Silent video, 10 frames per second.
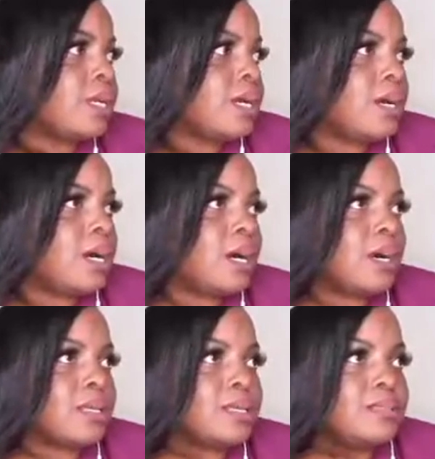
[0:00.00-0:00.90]

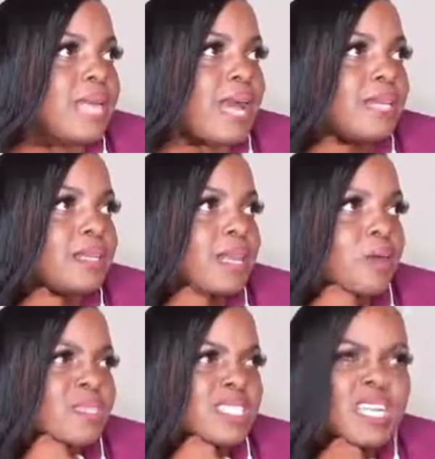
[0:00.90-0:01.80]
9 o'clock,
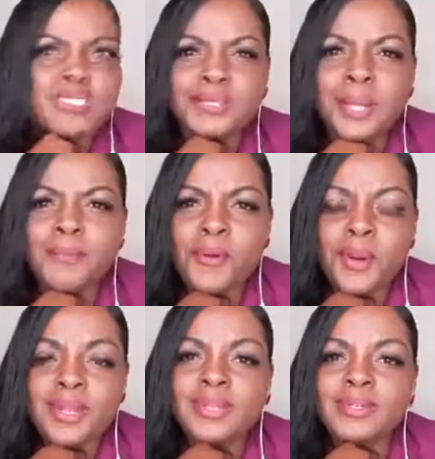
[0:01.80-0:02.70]
was it yesterday
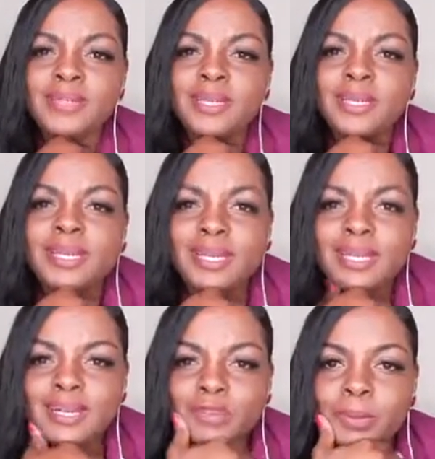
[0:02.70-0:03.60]
morning,
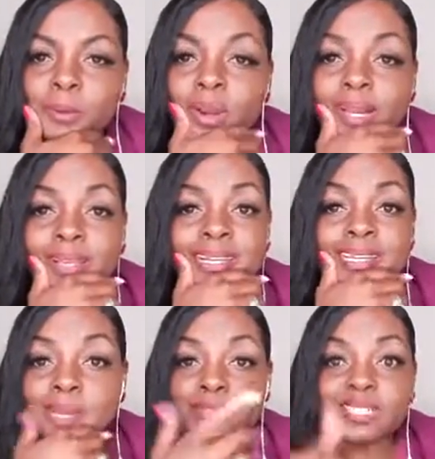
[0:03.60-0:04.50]
reported good
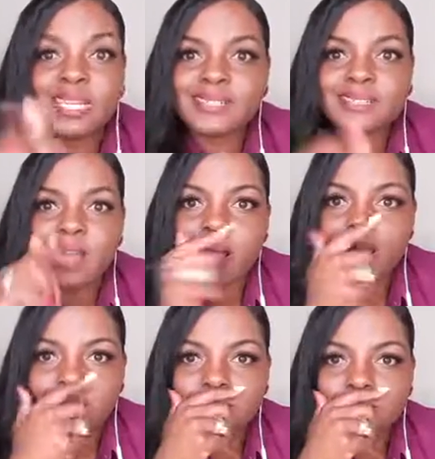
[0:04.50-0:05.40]
numbers, and their stock
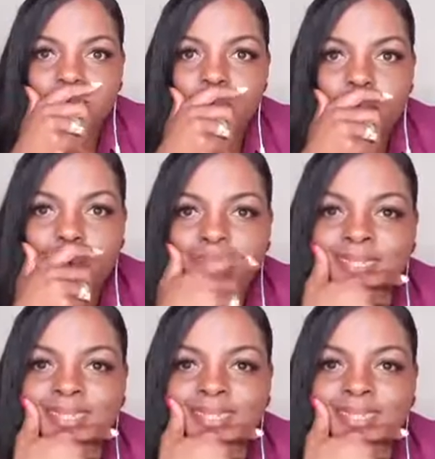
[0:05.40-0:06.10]
dropped.